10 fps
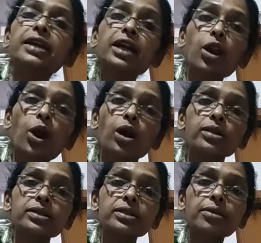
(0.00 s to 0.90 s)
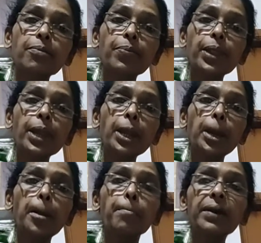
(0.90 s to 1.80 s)
a clause.
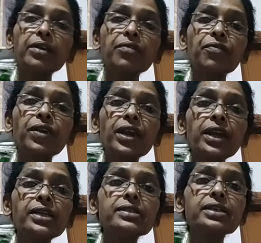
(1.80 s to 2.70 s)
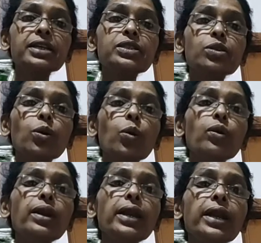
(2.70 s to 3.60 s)
But phrase is
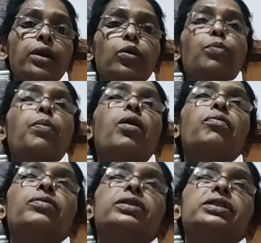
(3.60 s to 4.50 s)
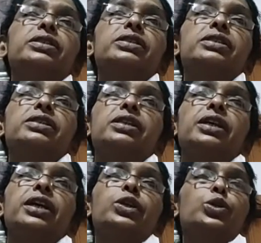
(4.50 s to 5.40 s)
only a group of words.
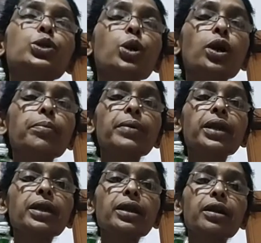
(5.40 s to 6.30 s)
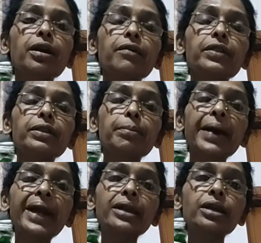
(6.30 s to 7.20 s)
It should not be with the
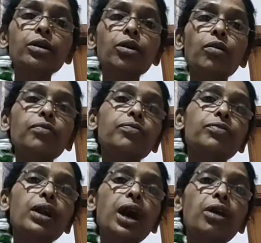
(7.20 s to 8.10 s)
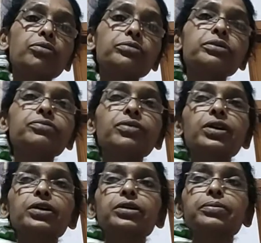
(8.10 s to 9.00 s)
pattern of noun,
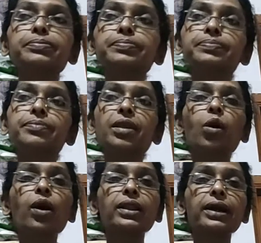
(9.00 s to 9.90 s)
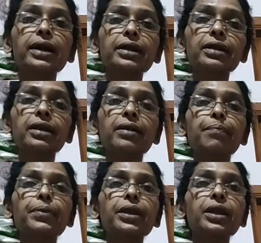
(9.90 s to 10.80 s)
verb, all that.
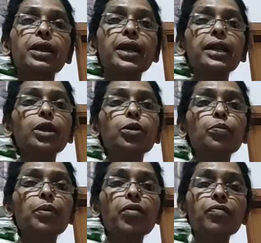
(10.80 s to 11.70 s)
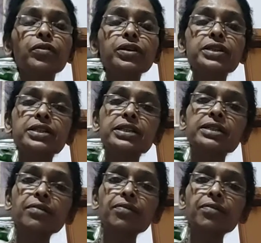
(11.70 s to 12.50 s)
Any group of words is a